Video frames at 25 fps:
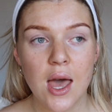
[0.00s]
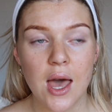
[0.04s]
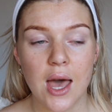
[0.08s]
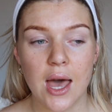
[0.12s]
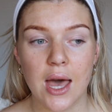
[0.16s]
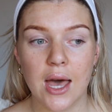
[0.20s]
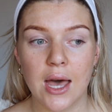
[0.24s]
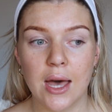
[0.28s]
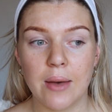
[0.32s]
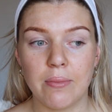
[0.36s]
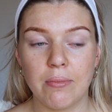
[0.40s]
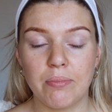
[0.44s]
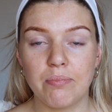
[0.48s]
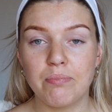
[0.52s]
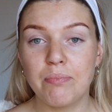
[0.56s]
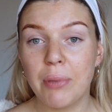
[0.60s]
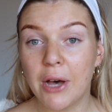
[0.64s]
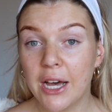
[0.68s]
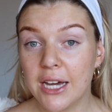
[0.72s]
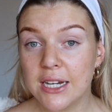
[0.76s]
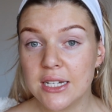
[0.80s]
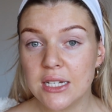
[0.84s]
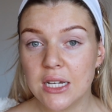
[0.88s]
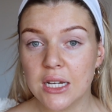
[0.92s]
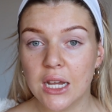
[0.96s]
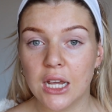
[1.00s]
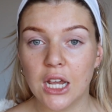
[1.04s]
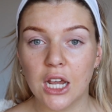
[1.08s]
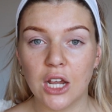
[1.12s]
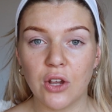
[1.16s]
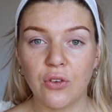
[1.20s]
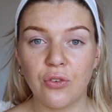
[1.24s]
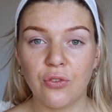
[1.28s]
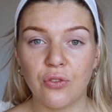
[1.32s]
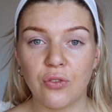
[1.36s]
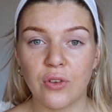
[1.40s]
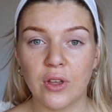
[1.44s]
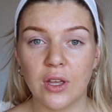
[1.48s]
but
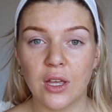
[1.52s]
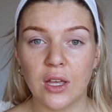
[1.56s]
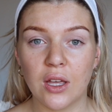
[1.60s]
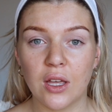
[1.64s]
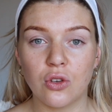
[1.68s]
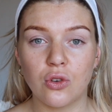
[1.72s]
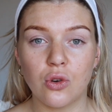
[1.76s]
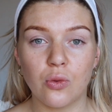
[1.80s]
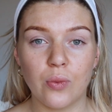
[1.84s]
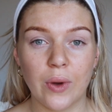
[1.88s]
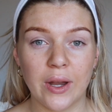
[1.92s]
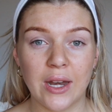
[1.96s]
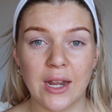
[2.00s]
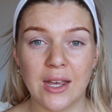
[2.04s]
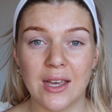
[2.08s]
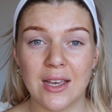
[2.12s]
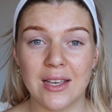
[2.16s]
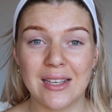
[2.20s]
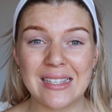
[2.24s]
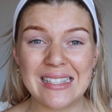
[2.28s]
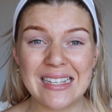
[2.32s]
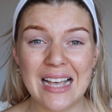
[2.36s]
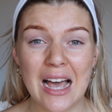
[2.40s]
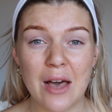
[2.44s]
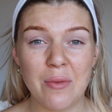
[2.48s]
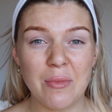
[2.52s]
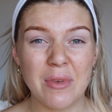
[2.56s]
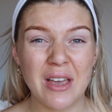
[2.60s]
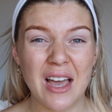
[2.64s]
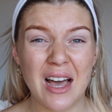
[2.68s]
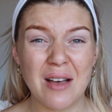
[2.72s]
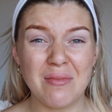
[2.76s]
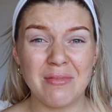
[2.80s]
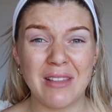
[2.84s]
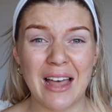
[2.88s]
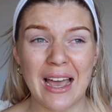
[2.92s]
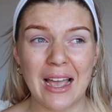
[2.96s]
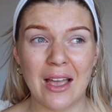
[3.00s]
if your wedding is coming
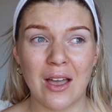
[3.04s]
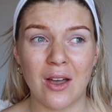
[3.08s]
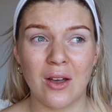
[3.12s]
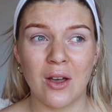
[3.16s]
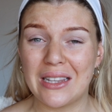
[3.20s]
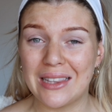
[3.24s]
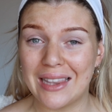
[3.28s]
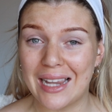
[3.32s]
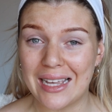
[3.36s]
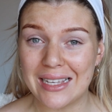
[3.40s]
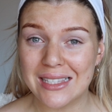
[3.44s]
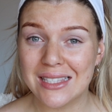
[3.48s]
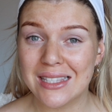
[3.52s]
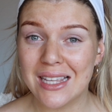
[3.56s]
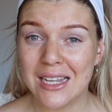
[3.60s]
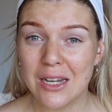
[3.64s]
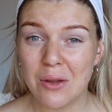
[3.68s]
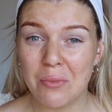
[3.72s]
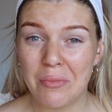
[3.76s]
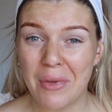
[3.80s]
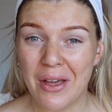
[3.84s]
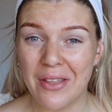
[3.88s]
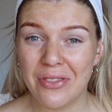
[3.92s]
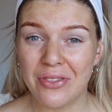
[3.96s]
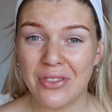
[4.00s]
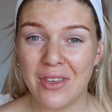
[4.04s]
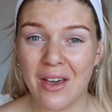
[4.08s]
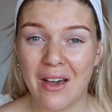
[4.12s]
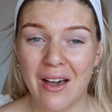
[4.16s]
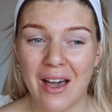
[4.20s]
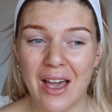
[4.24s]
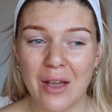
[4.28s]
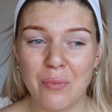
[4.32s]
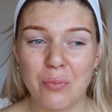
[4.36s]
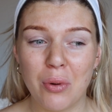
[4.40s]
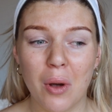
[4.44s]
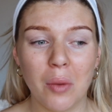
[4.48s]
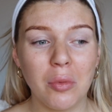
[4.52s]
up like in less than a month,
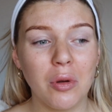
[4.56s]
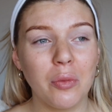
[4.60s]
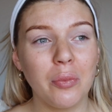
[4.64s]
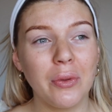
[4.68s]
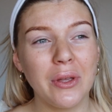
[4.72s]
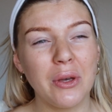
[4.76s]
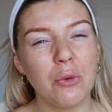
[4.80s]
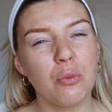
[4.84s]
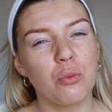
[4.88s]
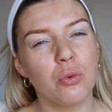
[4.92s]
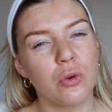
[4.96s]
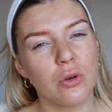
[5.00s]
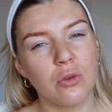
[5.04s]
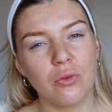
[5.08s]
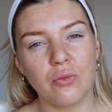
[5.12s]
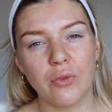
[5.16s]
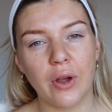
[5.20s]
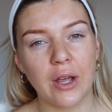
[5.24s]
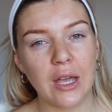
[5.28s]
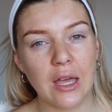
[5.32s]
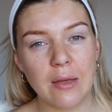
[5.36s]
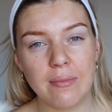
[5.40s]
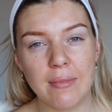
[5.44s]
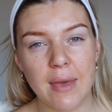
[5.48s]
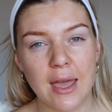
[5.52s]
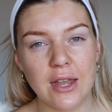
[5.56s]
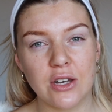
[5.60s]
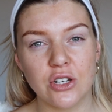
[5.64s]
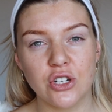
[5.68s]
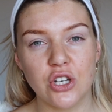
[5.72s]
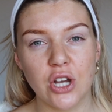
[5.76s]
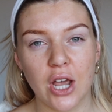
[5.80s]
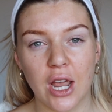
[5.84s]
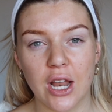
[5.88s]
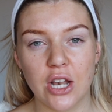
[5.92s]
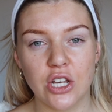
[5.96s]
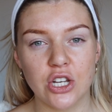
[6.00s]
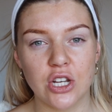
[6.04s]
I probably wouldn't recommend
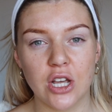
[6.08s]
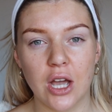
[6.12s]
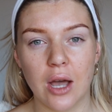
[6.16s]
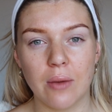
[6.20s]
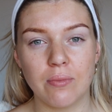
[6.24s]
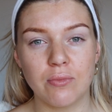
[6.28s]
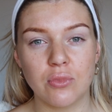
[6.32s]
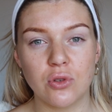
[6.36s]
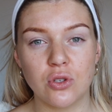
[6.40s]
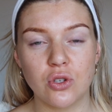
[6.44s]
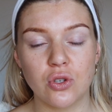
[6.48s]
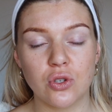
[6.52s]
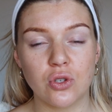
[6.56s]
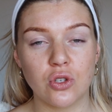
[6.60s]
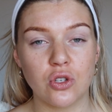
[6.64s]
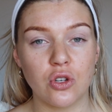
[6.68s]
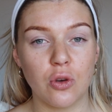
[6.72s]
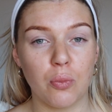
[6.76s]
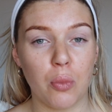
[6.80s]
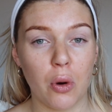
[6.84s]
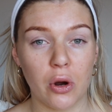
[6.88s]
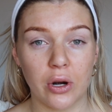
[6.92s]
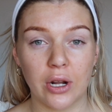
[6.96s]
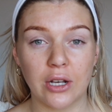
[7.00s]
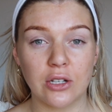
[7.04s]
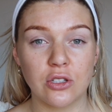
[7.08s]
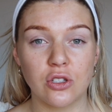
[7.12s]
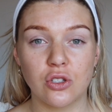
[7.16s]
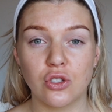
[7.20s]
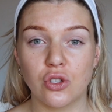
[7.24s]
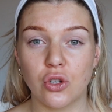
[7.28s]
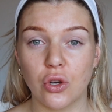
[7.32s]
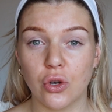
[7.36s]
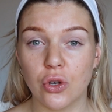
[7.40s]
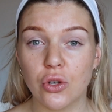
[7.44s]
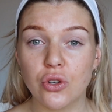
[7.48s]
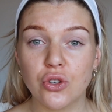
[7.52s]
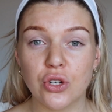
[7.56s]
changing up your products
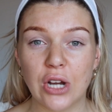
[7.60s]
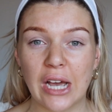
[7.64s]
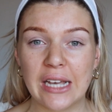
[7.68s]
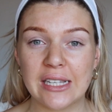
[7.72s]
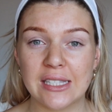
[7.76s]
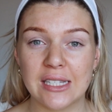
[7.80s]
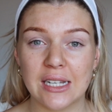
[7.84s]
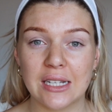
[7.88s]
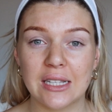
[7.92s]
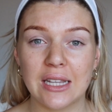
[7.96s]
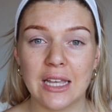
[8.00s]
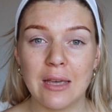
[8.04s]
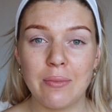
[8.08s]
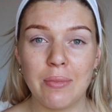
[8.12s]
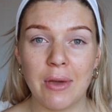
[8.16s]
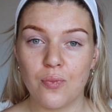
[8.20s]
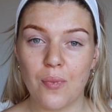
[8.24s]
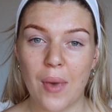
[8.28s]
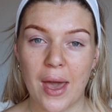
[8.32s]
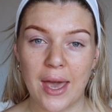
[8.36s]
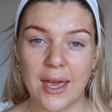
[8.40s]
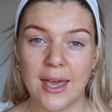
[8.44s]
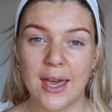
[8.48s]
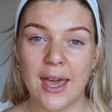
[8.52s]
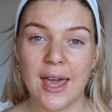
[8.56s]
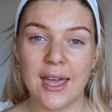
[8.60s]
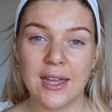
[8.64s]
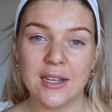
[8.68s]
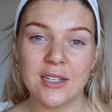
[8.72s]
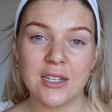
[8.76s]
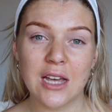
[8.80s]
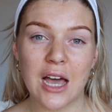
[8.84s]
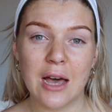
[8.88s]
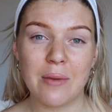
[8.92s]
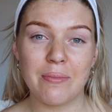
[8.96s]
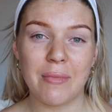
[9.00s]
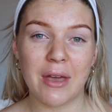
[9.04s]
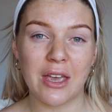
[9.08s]
too drastically. You may end
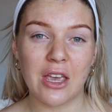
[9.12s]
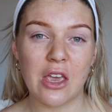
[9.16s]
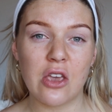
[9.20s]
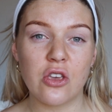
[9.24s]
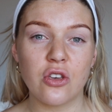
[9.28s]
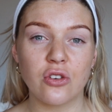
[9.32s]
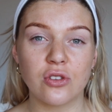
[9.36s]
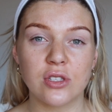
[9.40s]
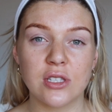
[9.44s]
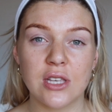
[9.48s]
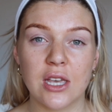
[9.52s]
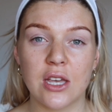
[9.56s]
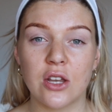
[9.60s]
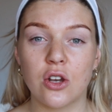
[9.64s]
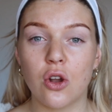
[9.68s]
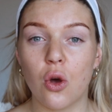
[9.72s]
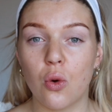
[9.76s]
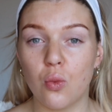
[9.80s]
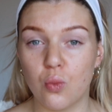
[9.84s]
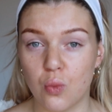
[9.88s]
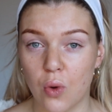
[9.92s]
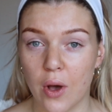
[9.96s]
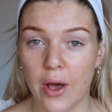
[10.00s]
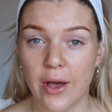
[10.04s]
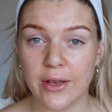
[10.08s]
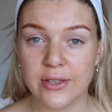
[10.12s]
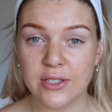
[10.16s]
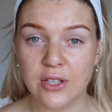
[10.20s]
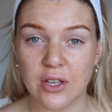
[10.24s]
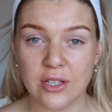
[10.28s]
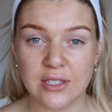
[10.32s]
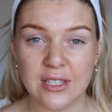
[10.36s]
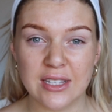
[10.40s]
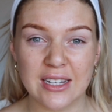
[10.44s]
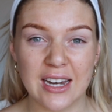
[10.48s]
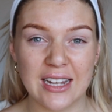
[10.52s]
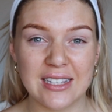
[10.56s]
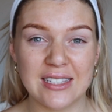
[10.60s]
up making your skin worse
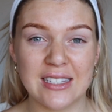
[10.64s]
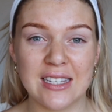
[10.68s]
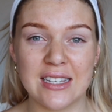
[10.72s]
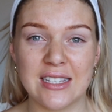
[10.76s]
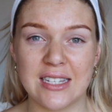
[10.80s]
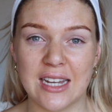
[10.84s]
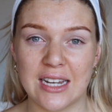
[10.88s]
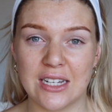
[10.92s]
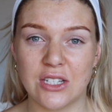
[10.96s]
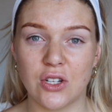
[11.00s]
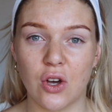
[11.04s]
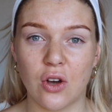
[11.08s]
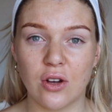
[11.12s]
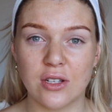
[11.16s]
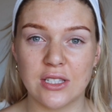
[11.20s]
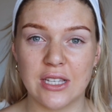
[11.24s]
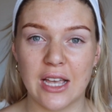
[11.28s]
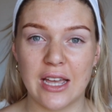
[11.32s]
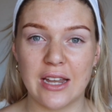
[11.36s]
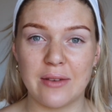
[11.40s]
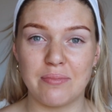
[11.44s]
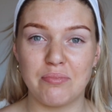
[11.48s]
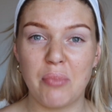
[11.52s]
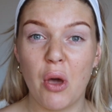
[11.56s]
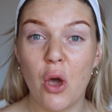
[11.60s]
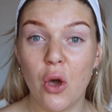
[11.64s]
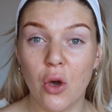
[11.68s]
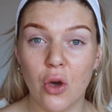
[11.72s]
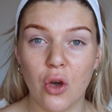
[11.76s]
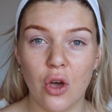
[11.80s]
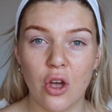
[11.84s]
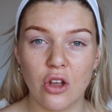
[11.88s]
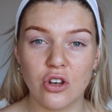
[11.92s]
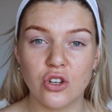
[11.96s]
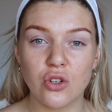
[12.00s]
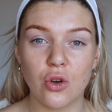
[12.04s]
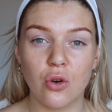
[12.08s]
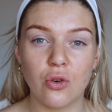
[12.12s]
because it needs to detox and
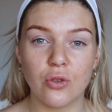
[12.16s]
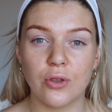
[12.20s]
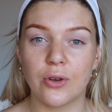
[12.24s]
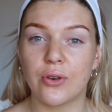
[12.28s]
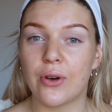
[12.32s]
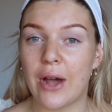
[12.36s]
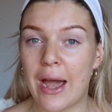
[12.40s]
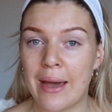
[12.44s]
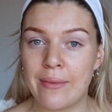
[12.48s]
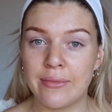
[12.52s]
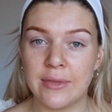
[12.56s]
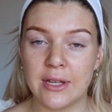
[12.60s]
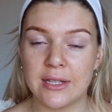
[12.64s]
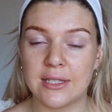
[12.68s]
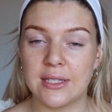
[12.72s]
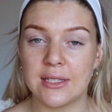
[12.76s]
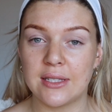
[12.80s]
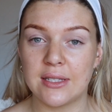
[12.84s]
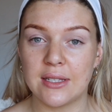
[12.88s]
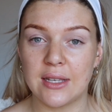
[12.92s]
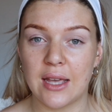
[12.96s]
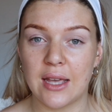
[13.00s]
purge all the crap that's